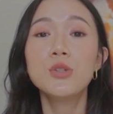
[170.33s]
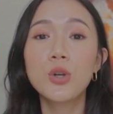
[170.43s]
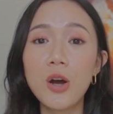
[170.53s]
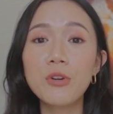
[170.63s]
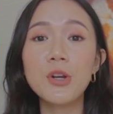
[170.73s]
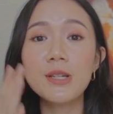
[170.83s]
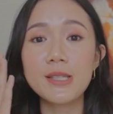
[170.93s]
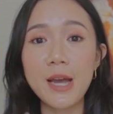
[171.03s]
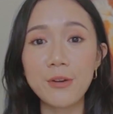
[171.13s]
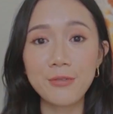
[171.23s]
to cover your
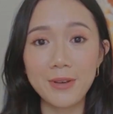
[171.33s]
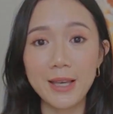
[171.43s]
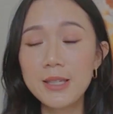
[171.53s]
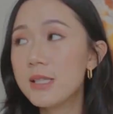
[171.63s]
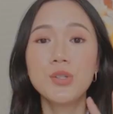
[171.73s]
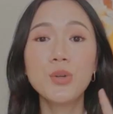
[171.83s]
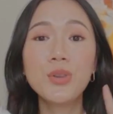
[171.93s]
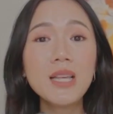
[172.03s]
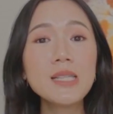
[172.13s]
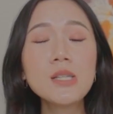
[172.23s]
entire face. So
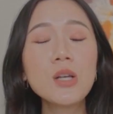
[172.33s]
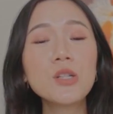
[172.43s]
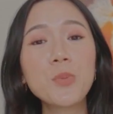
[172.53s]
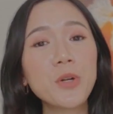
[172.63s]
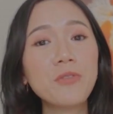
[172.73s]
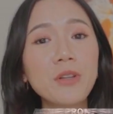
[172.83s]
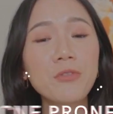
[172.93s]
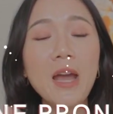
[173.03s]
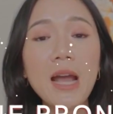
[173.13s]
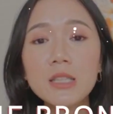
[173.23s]
this is also perfect
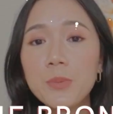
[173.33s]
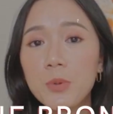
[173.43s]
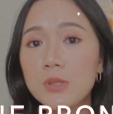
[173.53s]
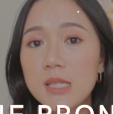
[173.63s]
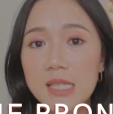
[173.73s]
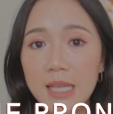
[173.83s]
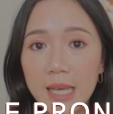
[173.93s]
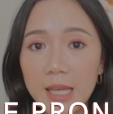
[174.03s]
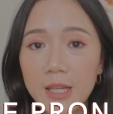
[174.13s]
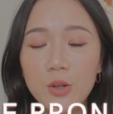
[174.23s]
for acne-prone
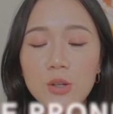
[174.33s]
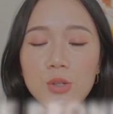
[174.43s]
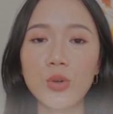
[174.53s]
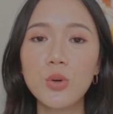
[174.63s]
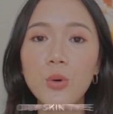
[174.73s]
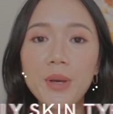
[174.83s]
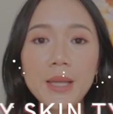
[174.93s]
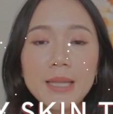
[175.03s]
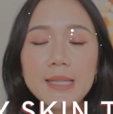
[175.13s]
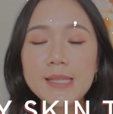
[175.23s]
skin and also
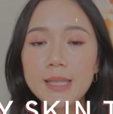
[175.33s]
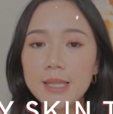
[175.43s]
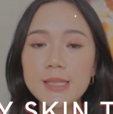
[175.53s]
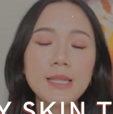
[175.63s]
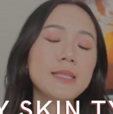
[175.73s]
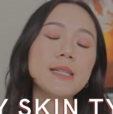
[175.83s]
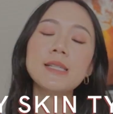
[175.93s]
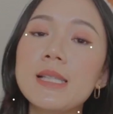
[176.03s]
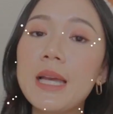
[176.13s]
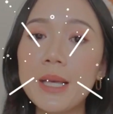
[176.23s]
oily skin
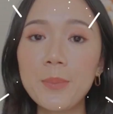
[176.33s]
titas like